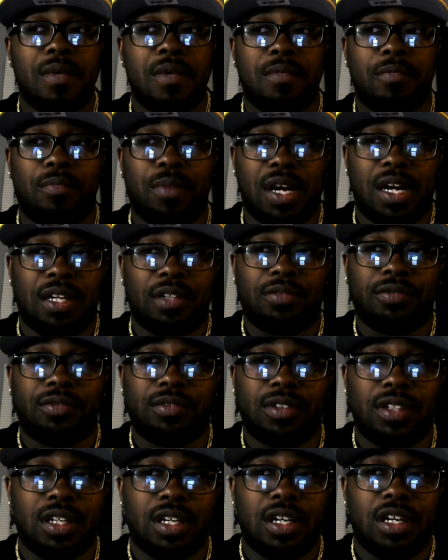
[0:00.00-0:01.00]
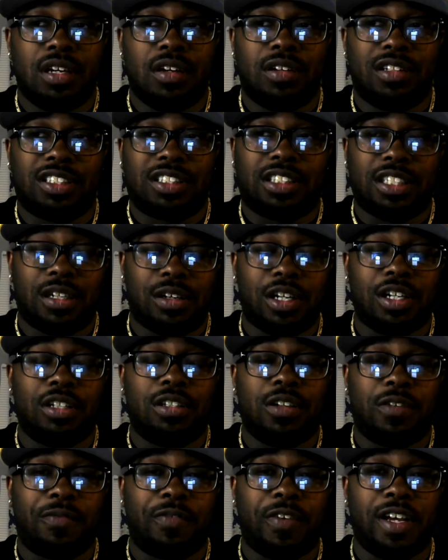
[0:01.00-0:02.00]
But
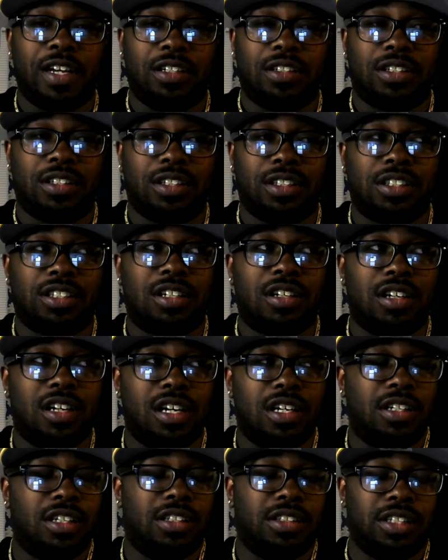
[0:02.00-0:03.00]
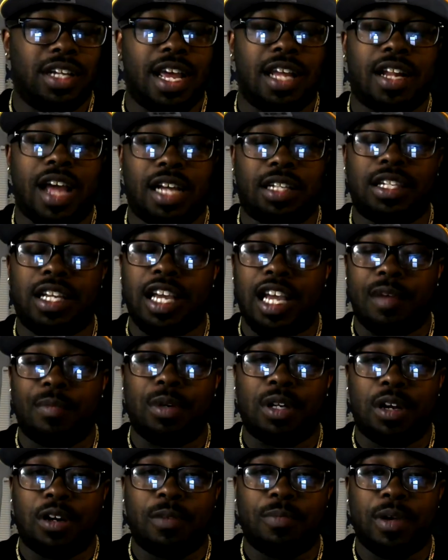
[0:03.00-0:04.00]
serial offenders that like to hit
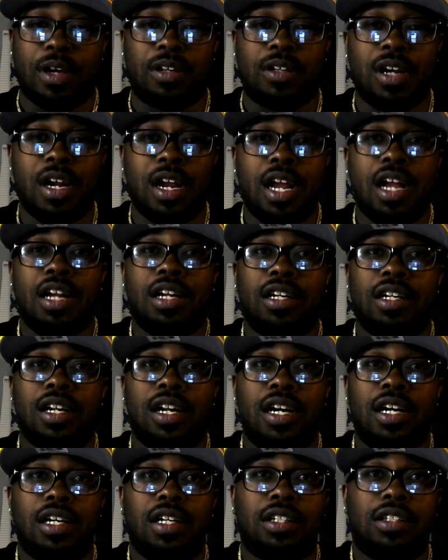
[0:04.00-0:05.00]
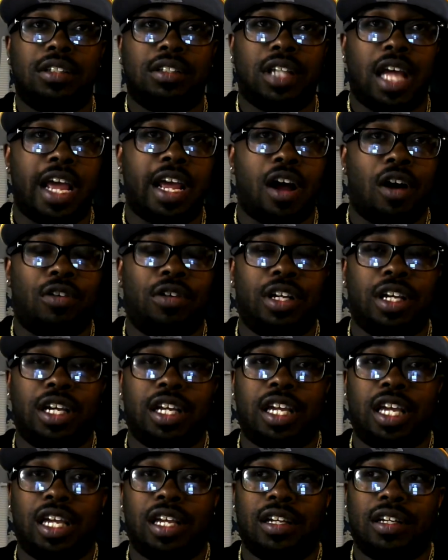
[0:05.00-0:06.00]
below the belt, they
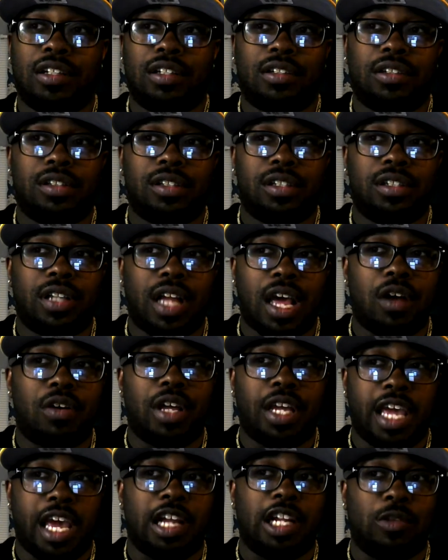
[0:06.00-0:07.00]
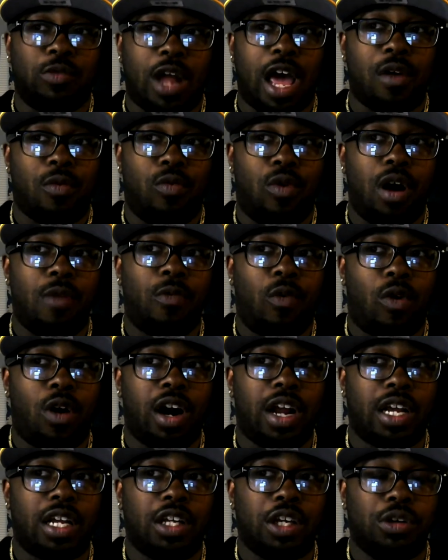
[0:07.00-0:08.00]
only get like one
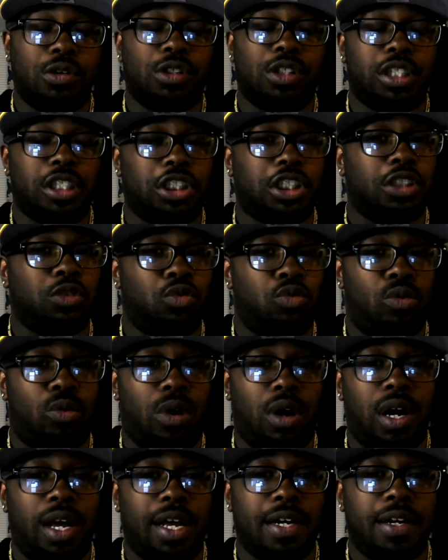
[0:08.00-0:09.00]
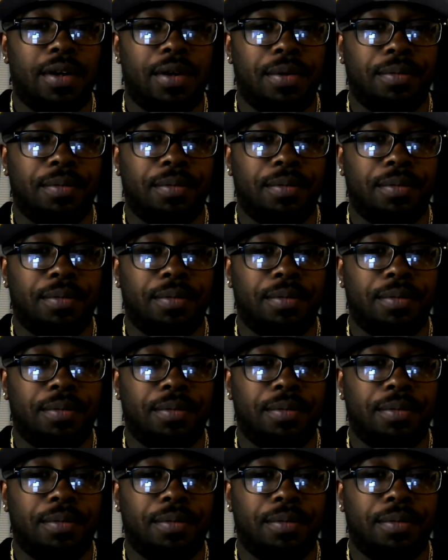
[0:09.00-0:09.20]
warning, usually just one.